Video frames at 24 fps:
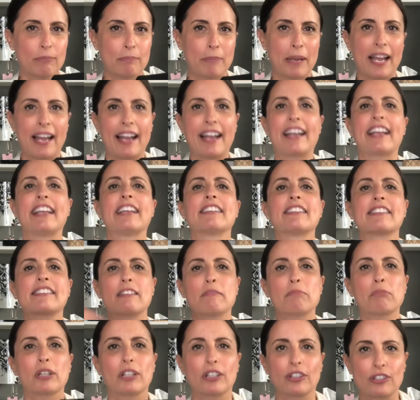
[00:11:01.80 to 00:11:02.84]
bag and a
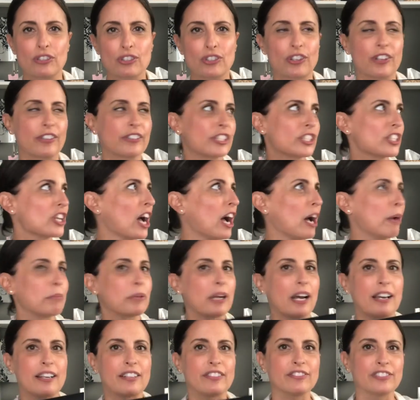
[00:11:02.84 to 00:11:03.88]
zip closure on the top,
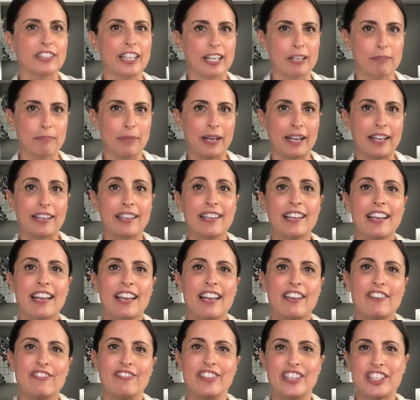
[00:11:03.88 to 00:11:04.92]
kind of like my
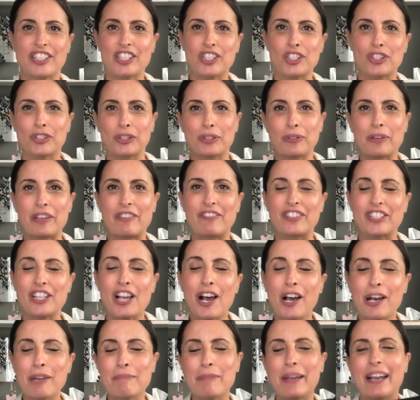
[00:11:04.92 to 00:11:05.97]
vintage Louis
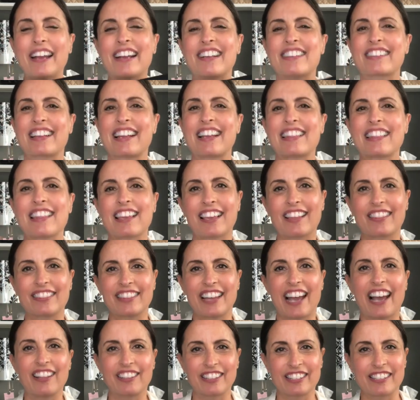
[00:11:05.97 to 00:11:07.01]
Vuitton bags, I think
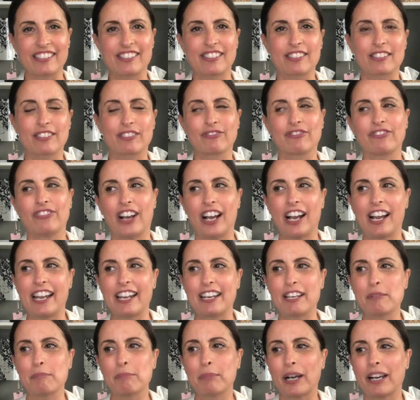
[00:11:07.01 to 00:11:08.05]
that is
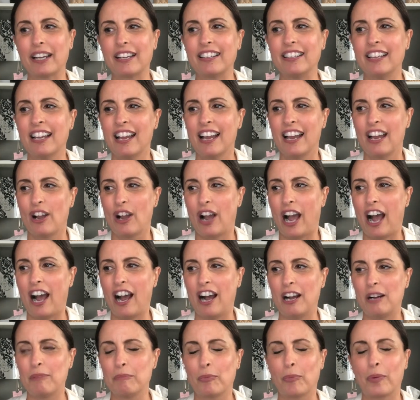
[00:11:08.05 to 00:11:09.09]
fine, but
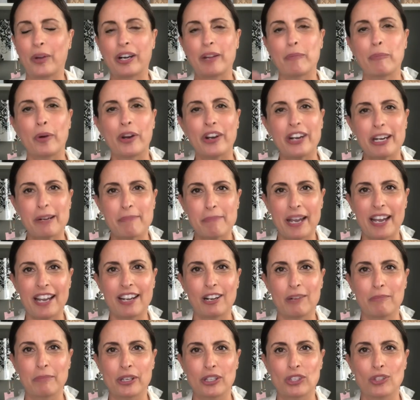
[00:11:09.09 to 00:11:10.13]
Um, when I'm wearing a bag
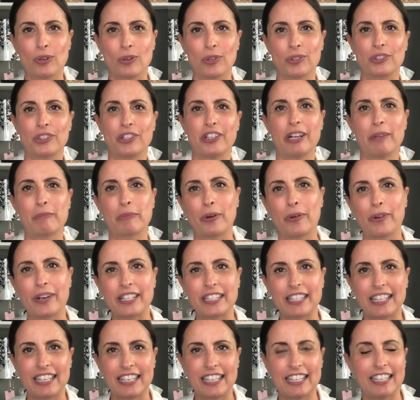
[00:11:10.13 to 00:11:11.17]
on my shoulder and I'm going to
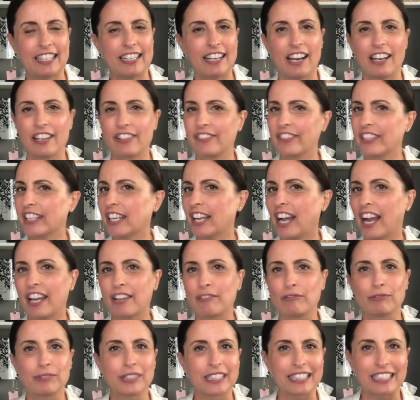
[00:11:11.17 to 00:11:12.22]
get in and out of it, I
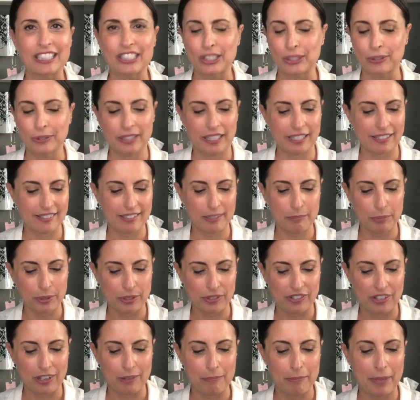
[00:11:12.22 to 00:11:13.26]
really don't like
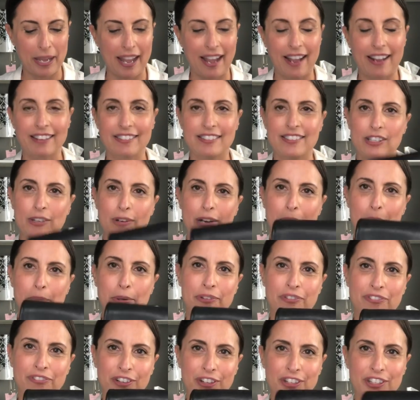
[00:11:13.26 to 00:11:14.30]
zippers on bags. So I
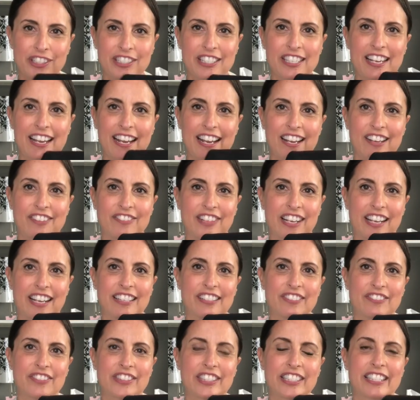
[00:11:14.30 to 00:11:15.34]
prefer to have kind
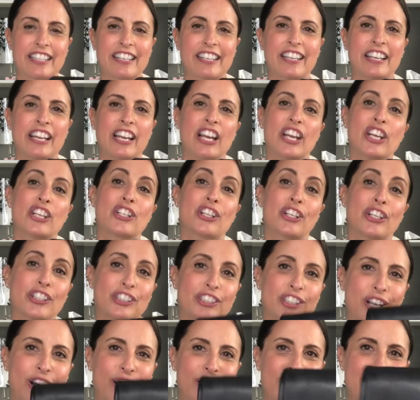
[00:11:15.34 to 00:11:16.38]
of the turn
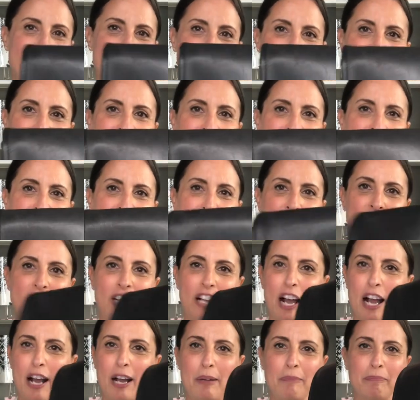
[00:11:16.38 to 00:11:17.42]
lock style.
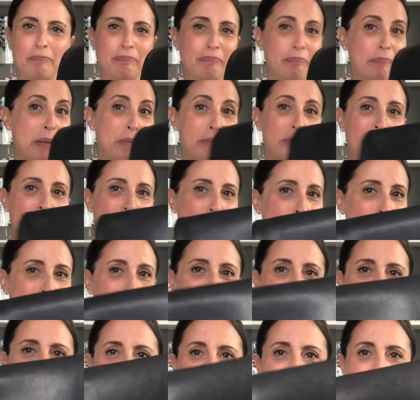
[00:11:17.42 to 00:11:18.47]
Um, maybe that's what
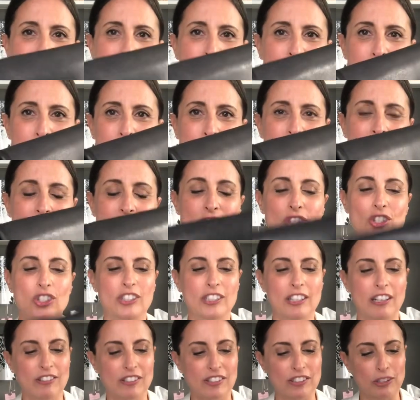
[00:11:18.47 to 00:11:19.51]
led me to love
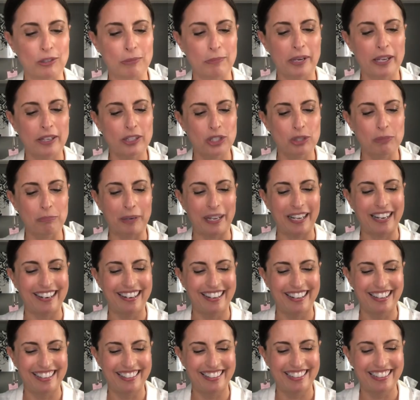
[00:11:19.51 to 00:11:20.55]
Chanel so much, but
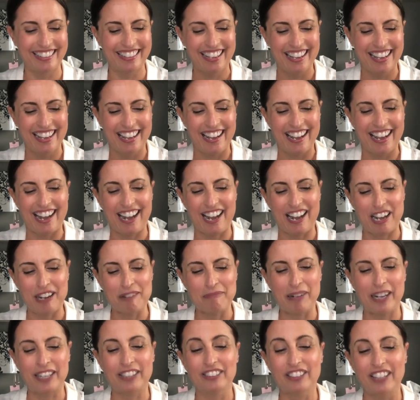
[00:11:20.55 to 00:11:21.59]
um,
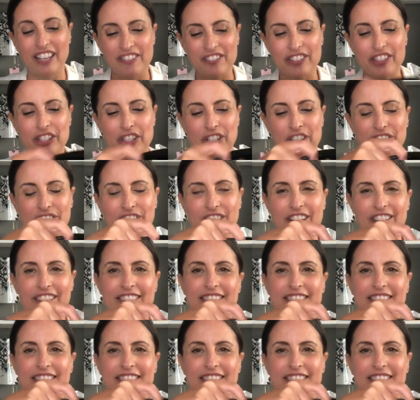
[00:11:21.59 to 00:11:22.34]
I love the turn lock